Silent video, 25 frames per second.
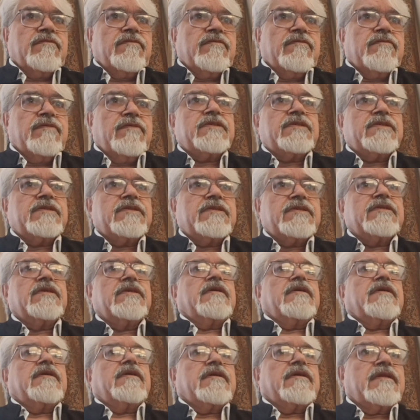wish,
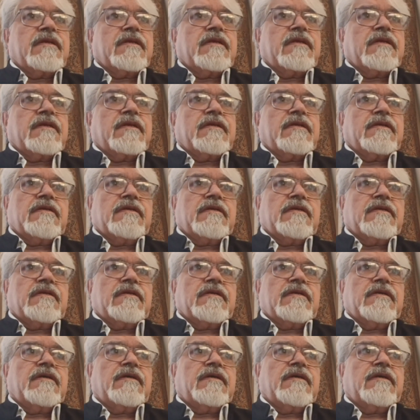their
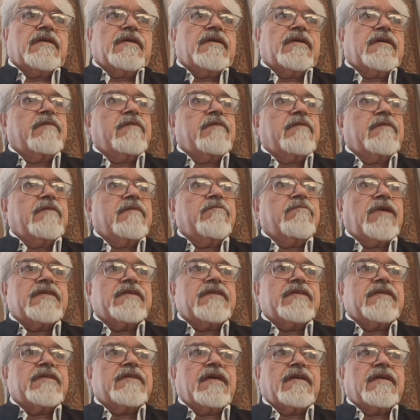
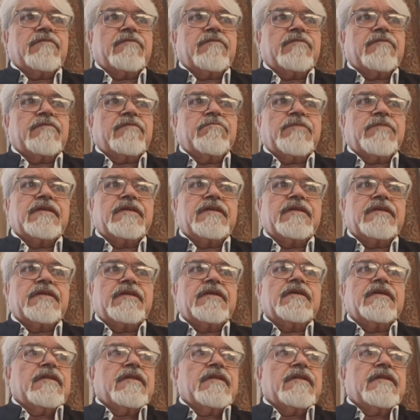demands are not met,
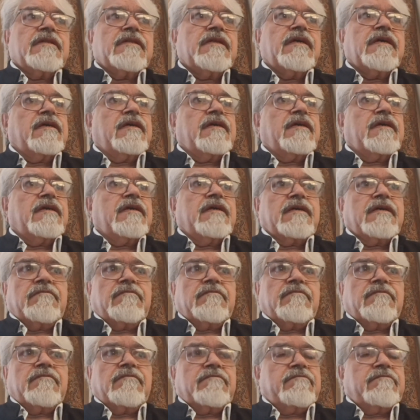
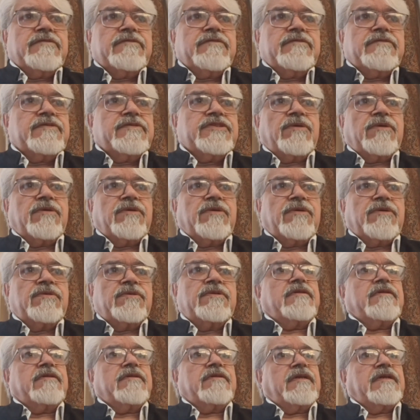they
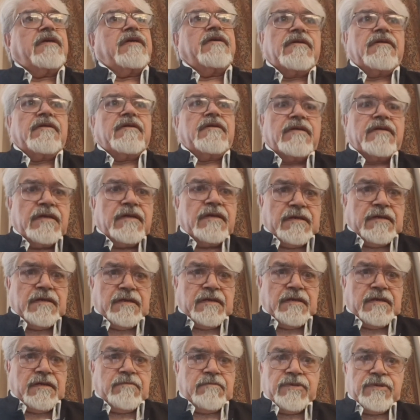shout, they
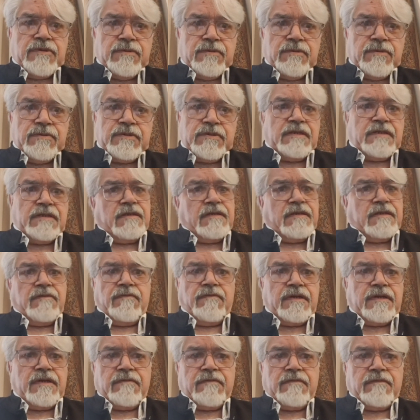abuse,
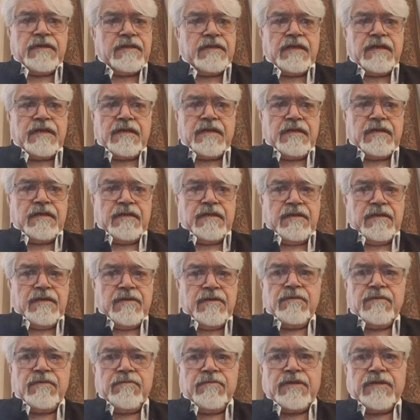and whatever they
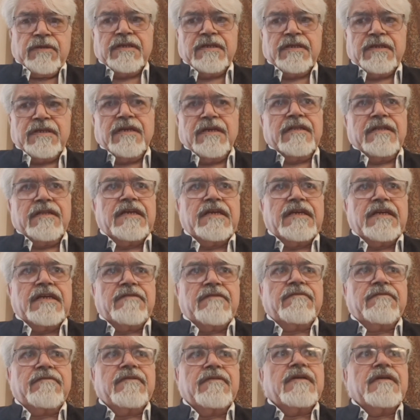do, because they
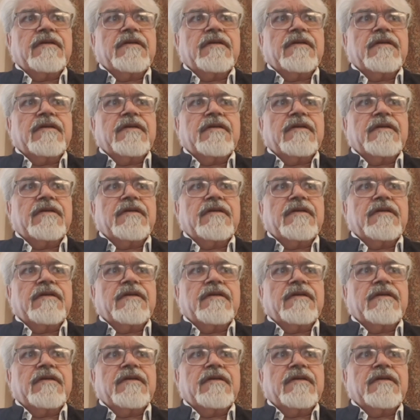have